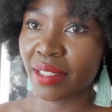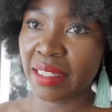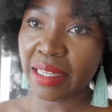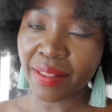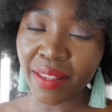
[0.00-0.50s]

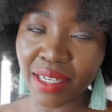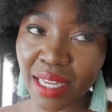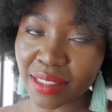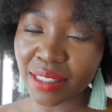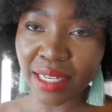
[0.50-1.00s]
uh, that
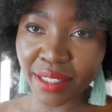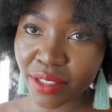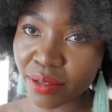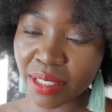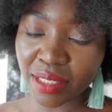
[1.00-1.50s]
has led
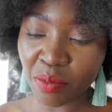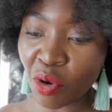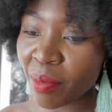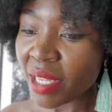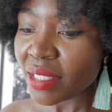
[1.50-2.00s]
to this
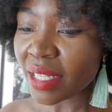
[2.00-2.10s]
moment